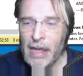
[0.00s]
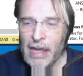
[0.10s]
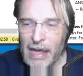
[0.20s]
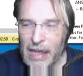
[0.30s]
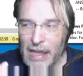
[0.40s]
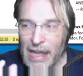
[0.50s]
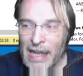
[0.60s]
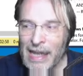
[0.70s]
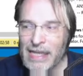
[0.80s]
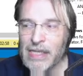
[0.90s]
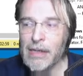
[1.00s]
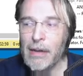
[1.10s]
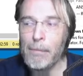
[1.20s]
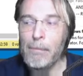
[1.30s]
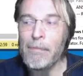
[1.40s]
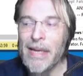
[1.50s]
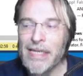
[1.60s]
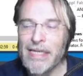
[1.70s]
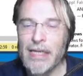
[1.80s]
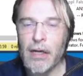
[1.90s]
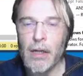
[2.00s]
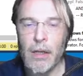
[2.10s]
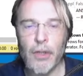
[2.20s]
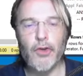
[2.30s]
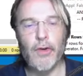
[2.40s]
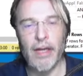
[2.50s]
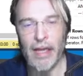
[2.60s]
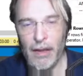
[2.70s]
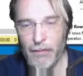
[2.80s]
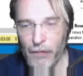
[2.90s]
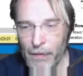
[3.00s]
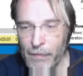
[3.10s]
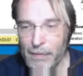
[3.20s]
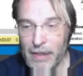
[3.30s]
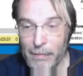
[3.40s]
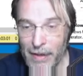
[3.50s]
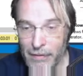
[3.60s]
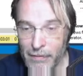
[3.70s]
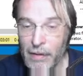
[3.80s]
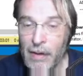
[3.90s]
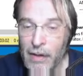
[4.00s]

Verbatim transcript: and the less messy clutter I have in TempDB, the better.